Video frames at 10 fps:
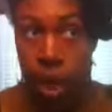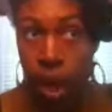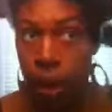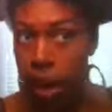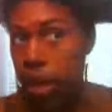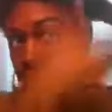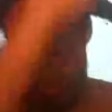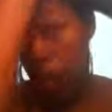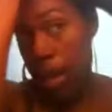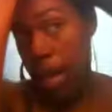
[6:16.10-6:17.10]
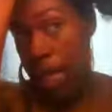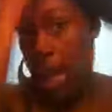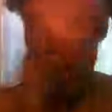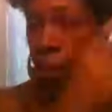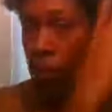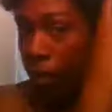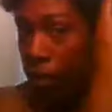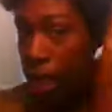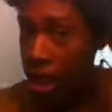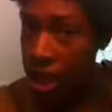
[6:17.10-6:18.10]
Okay, so then I take my
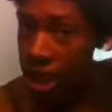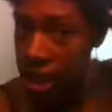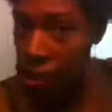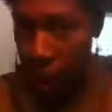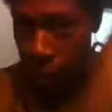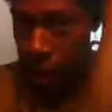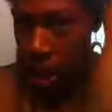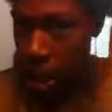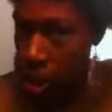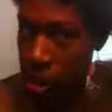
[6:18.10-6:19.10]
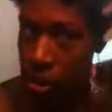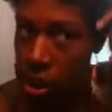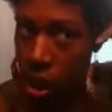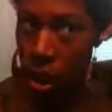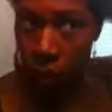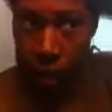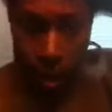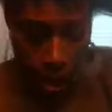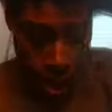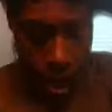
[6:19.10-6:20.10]
first section, doesn't matter which section you start off
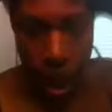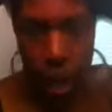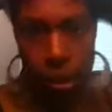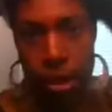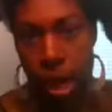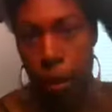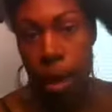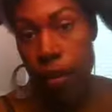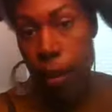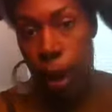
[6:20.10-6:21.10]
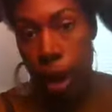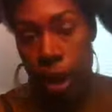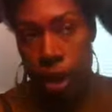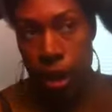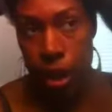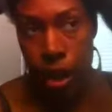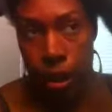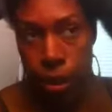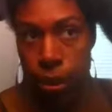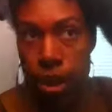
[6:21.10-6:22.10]
with, and you take whatever product you're going to
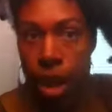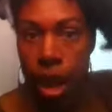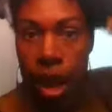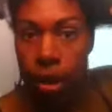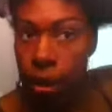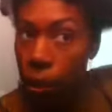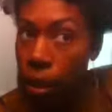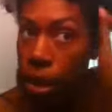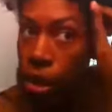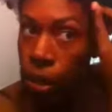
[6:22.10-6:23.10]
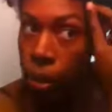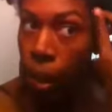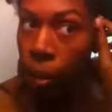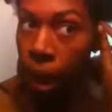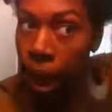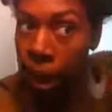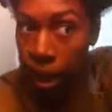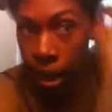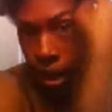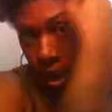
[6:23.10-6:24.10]
use, and you're going to apply it